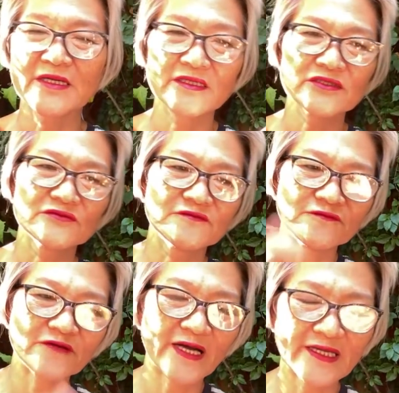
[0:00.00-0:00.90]
You
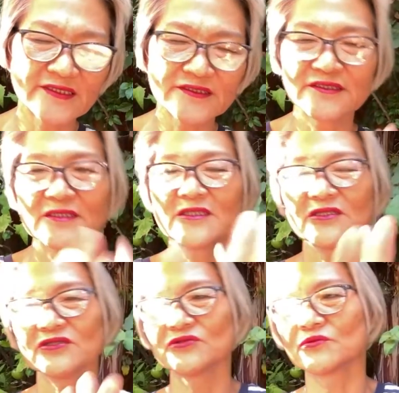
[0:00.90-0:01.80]
fight,
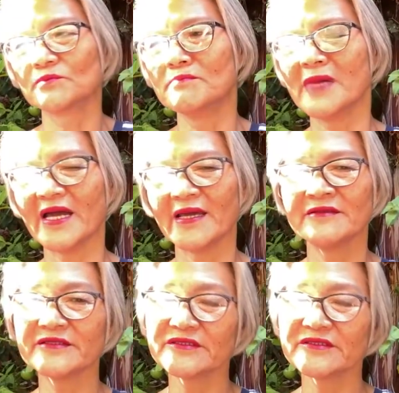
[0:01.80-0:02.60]
you mend,